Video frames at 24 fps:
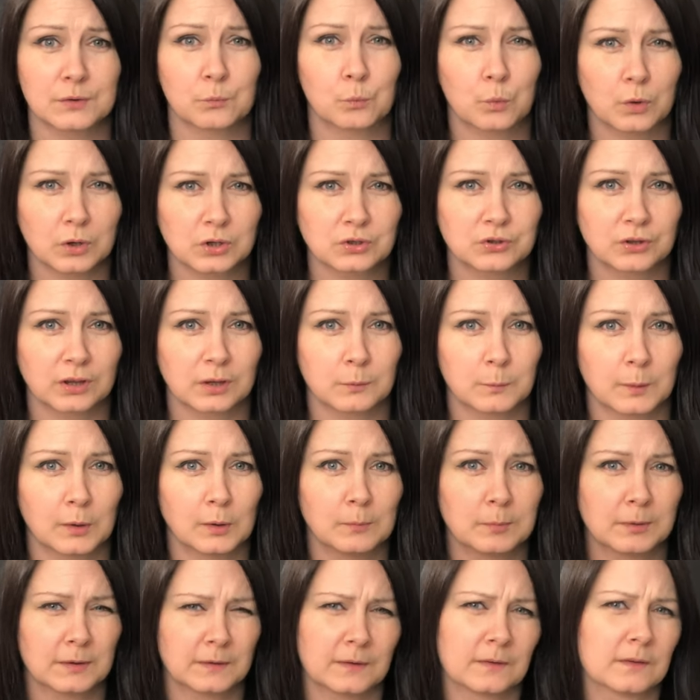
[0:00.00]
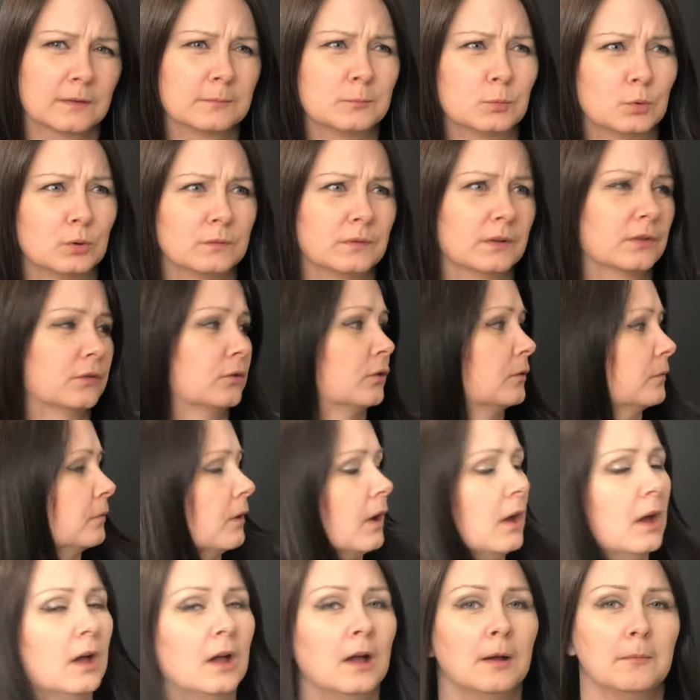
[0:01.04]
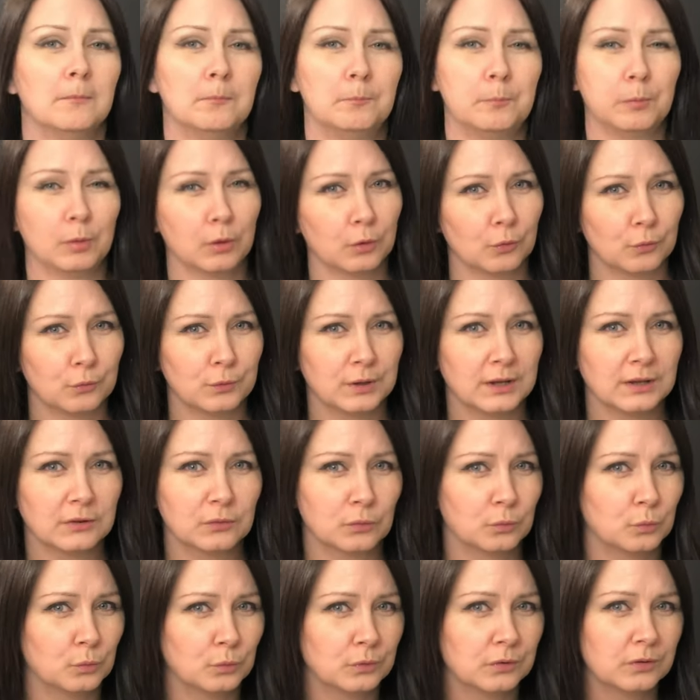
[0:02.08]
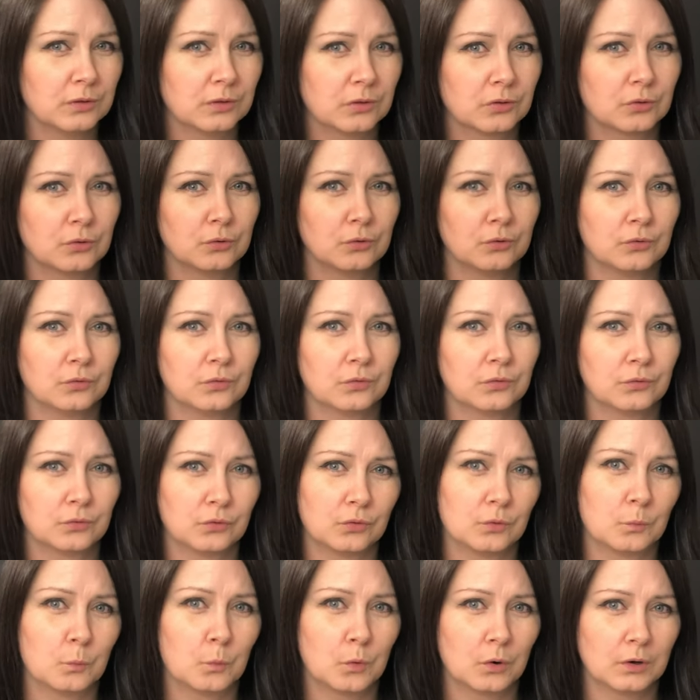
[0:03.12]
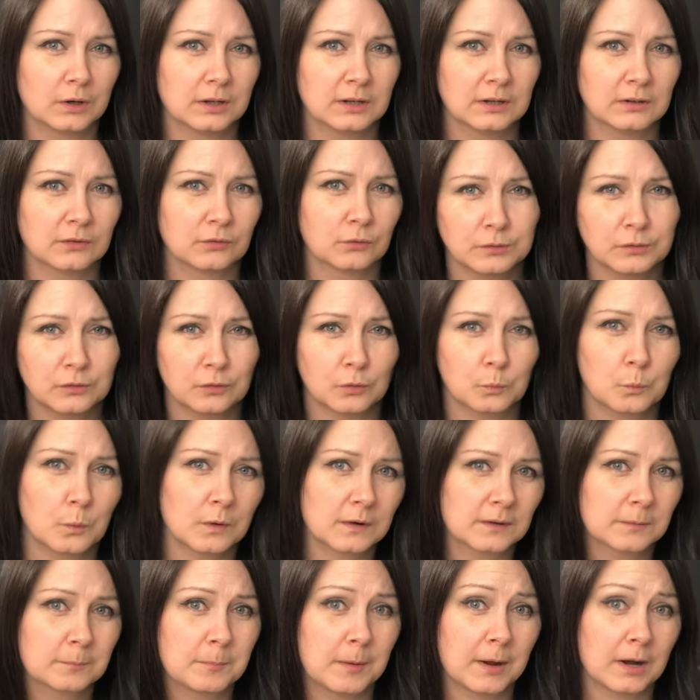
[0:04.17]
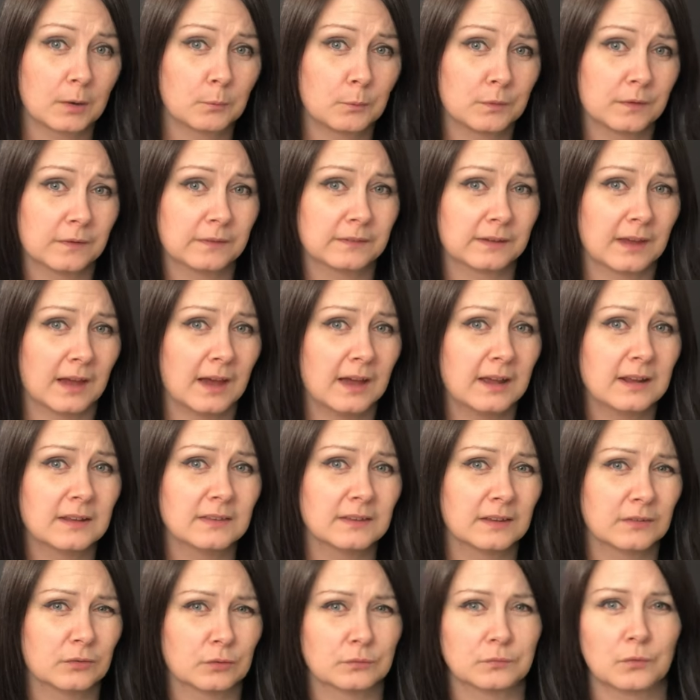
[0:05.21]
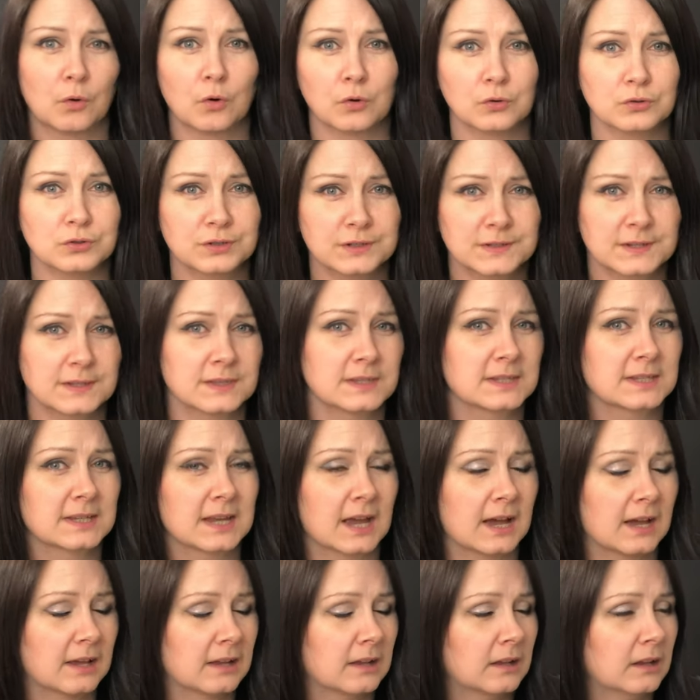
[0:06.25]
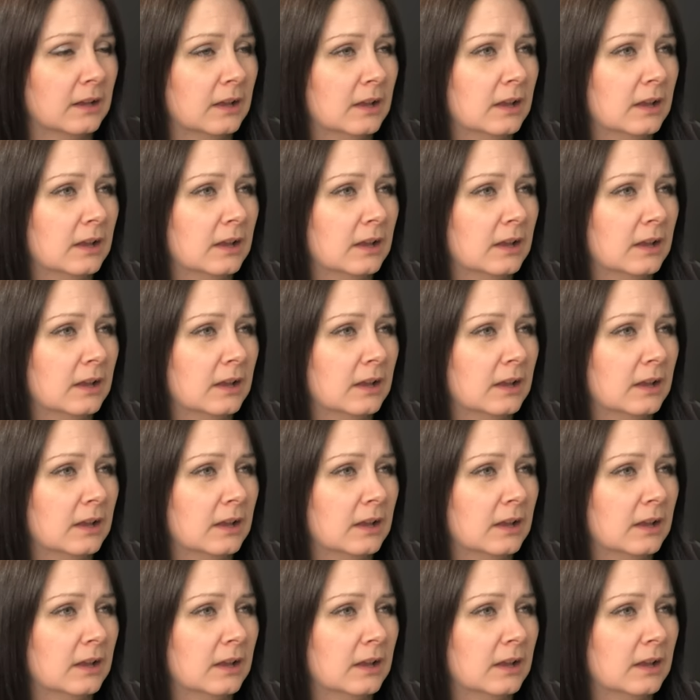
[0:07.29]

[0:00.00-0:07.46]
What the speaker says: It works really well because this is more of a sort of bluey tone through the water here, so it works better with the sky and that sort of oranges of the sky.